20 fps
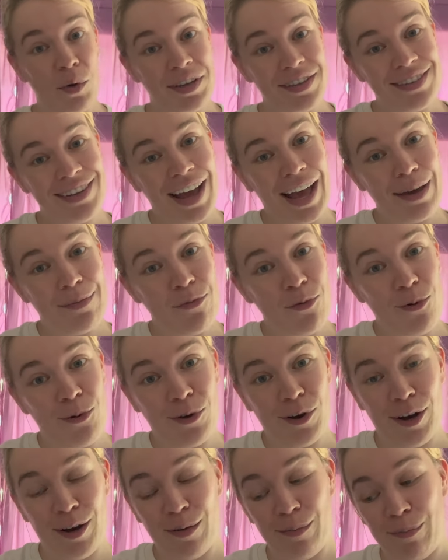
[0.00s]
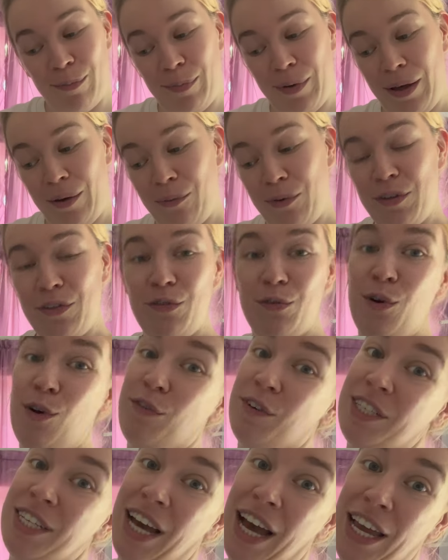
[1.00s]
dye more, but once you
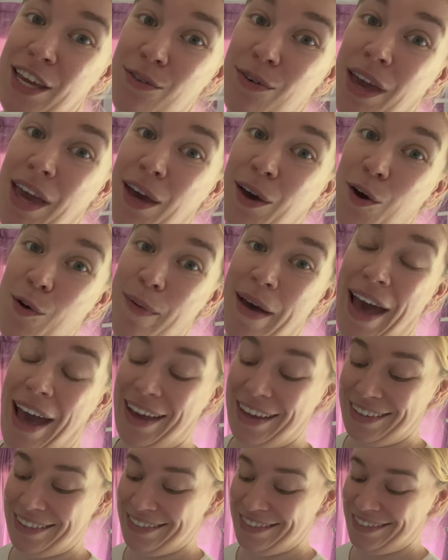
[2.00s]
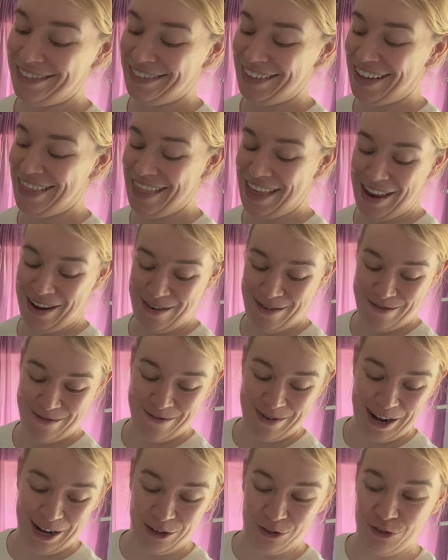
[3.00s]
over dye, you can't go back. And then
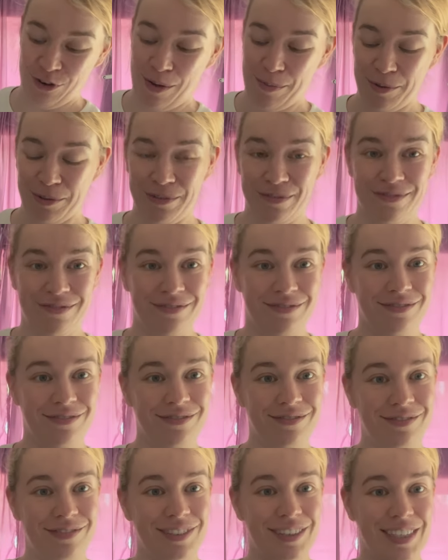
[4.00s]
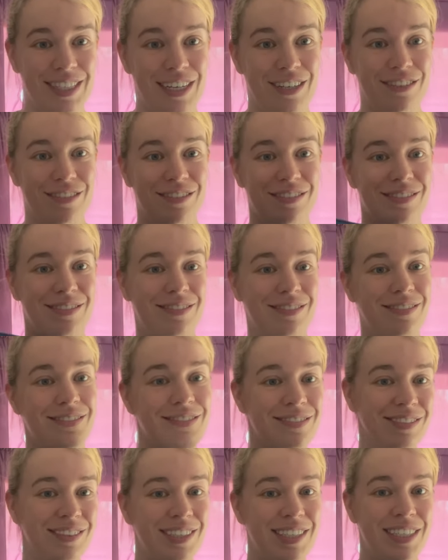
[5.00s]
we're in trouble. So,
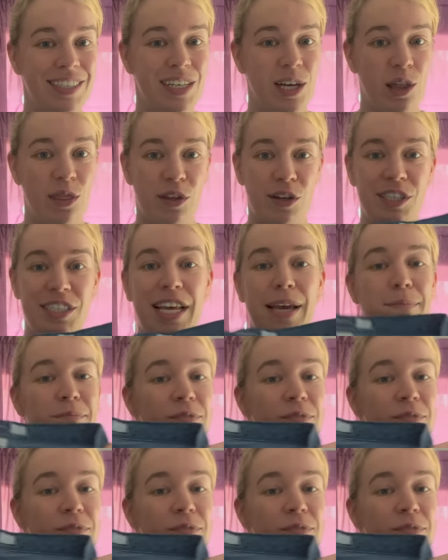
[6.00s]
third time's